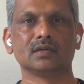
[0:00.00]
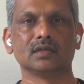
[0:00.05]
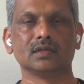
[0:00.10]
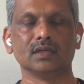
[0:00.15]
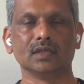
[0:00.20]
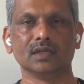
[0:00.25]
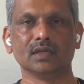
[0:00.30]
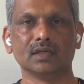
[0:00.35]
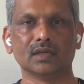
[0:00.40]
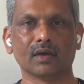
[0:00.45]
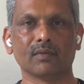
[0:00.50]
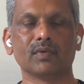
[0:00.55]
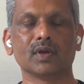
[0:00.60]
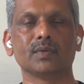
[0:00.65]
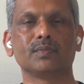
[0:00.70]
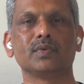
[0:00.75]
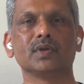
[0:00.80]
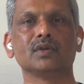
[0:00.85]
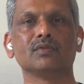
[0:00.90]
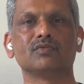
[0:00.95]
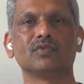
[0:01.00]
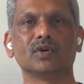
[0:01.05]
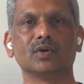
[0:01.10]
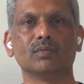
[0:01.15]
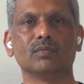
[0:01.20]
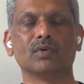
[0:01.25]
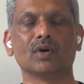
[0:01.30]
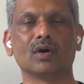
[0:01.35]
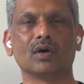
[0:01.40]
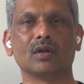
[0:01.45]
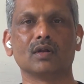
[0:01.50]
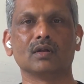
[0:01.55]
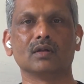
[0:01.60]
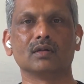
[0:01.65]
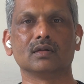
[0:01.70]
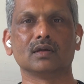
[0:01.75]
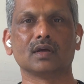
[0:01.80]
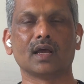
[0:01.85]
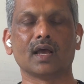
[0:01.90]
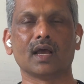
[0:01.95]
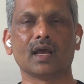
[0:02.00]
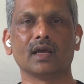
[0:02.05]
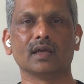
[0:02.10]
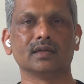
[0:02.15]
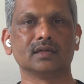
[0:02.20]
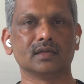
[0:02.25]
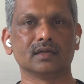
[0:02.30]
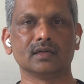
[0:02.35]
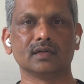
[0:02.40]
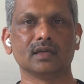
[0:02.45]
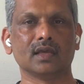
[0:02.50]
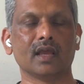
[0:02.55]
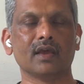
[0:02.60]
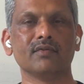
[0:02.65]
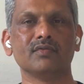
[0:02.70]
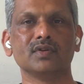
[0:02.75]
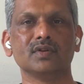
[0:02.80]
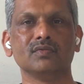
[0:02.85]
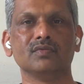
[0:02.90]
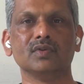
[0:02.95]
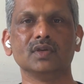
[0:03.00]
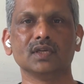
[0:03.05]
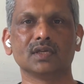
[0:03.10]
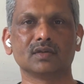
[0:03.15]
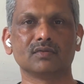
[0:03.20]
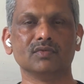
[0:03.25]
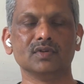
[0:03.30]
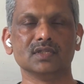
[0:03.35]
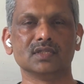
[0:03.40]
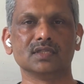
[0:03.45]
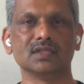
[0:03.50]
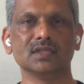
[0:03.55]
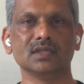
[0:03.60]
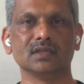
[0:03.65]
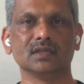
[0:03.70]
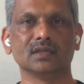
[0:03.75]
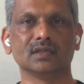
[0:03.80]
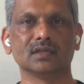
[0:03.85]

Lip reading: in developing football, and every week we see